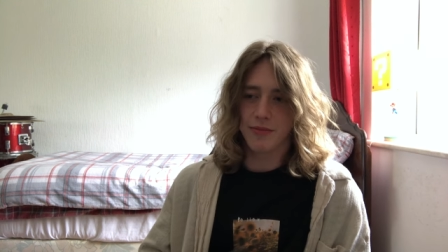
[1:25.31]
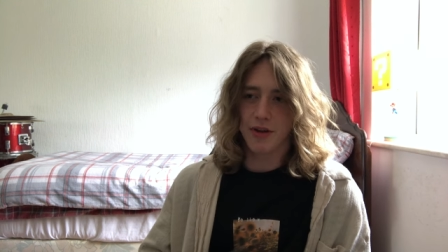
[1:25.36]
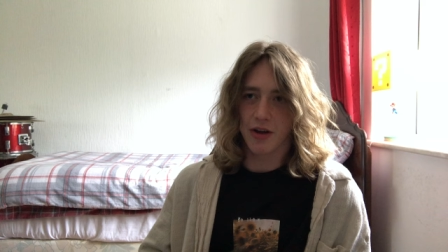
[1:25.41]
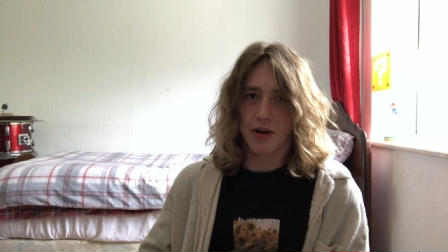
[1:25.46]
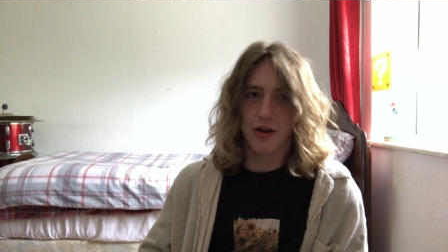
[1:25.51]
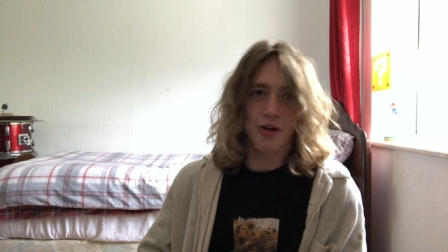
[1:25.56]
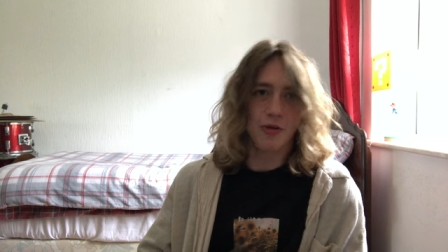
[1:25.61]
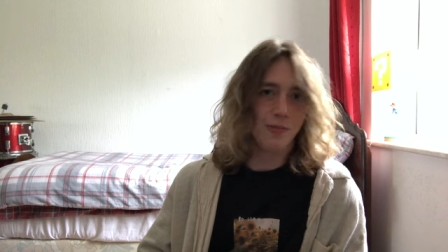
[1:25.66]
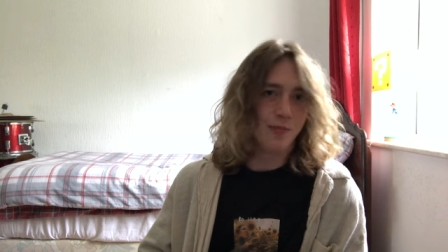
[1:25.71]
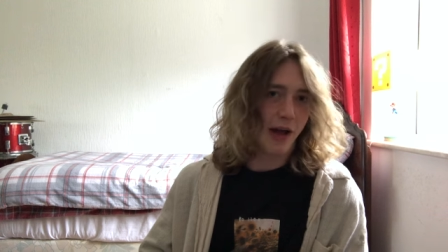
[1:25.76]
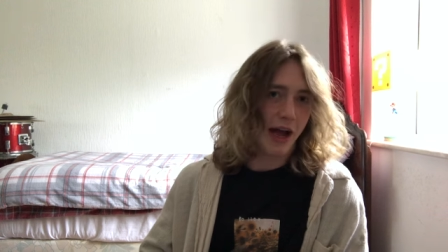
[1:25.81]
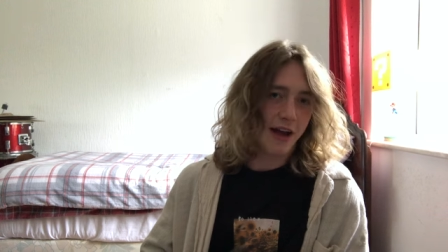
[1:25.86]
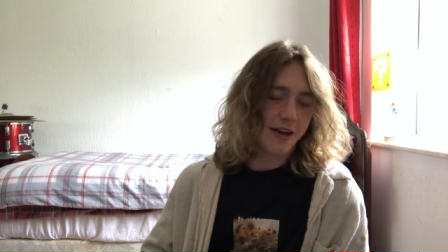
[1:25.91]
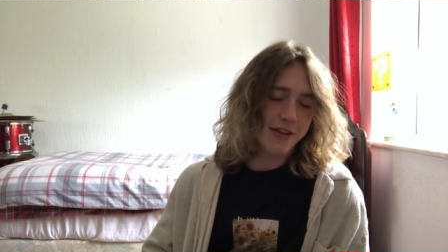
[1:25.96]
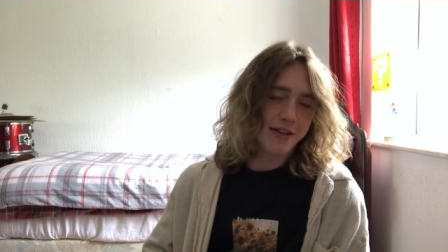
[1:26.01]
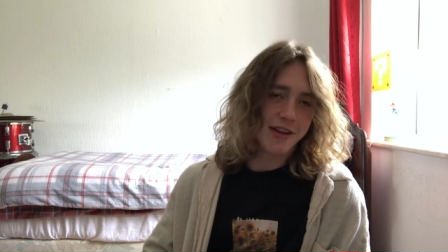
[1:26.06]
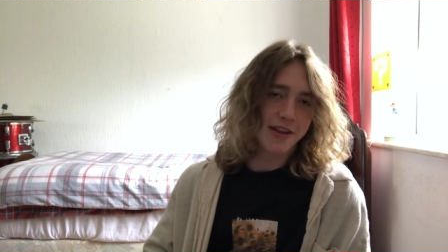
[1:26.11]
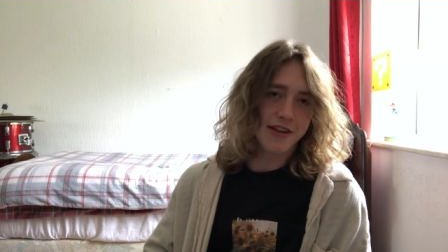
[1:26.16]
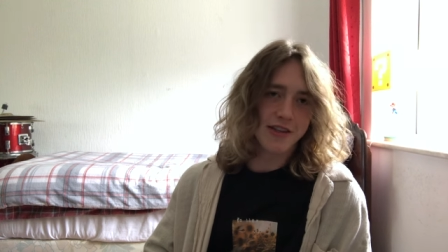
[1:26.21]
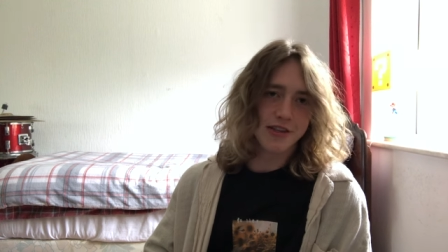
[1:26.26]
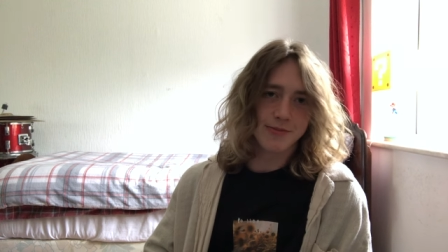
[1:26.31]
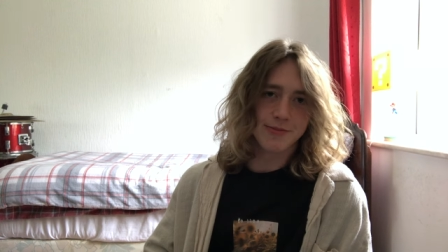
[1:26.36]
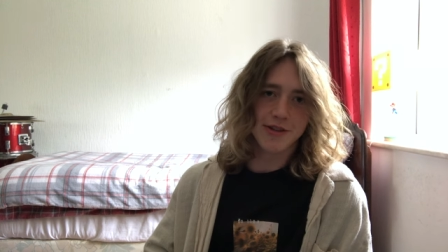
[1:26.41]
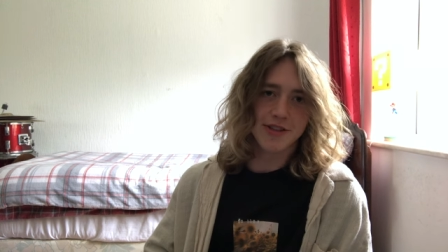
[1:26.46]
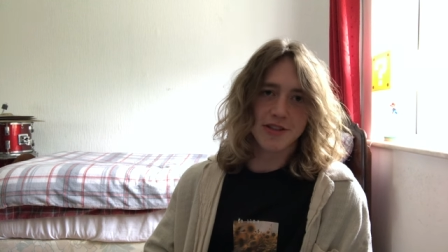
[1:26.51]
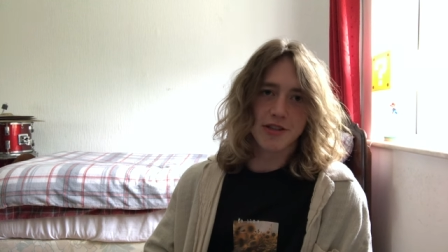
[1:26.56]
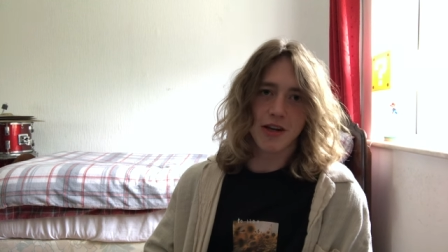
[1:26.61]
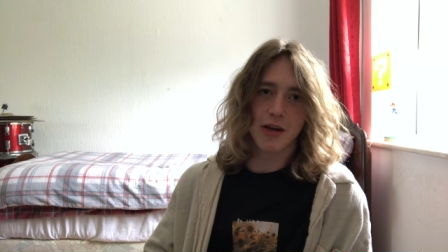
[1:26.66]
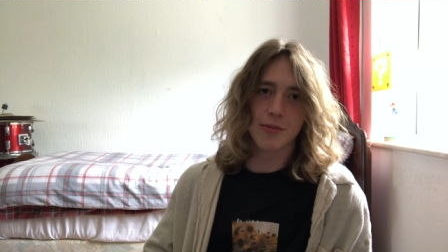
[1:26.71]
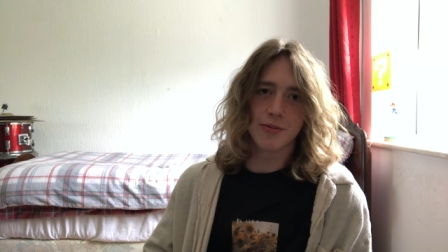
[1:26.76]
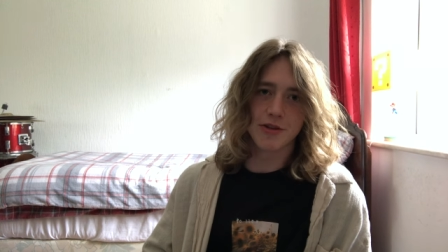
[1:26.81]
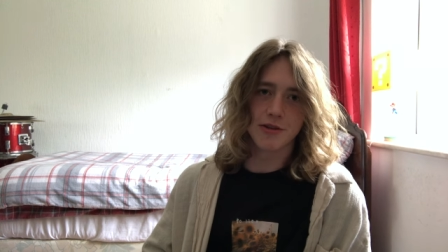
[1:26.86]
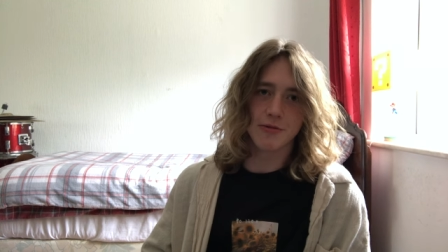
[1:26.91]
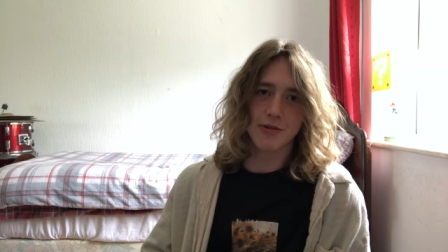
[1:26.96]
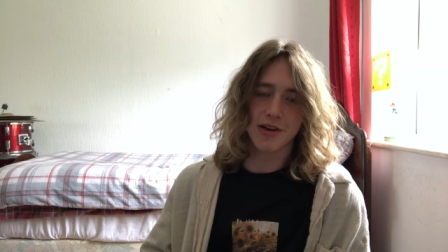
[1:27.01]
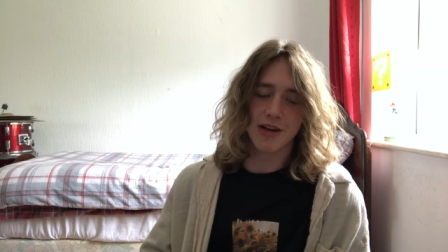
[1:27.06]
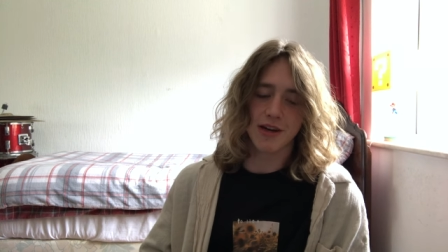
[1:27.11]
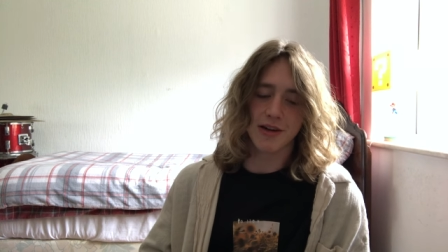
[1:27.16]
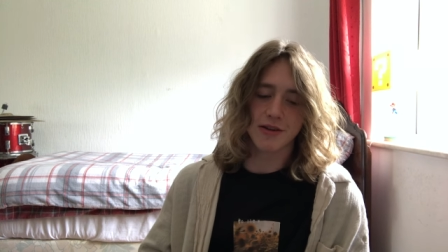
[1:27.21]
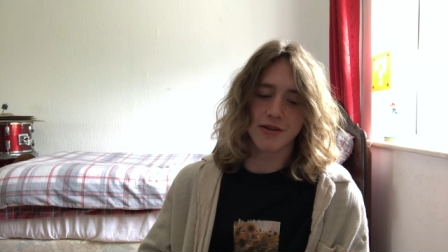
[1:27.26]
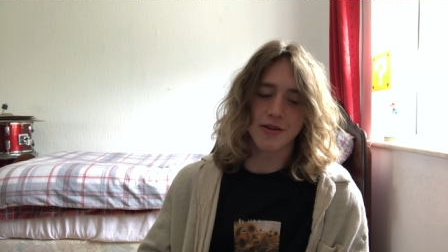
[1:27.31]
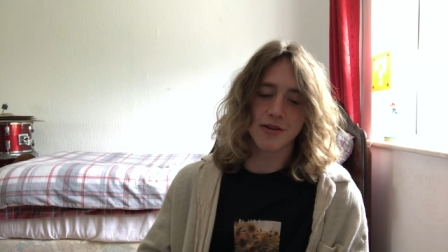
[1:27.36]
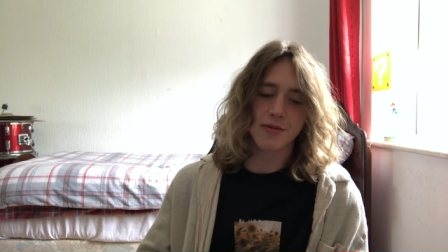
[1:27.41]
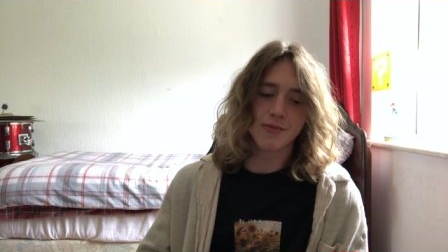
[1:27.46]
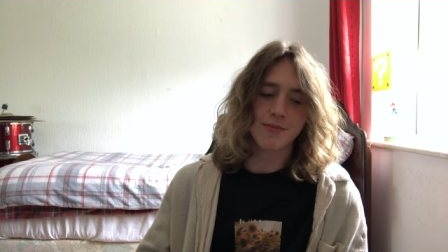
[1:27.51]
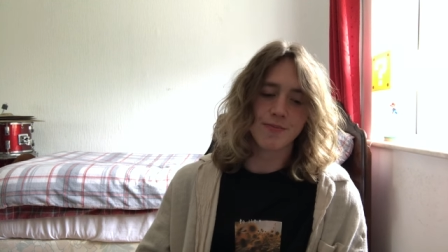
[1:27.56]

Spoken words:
all bad things must come to an end.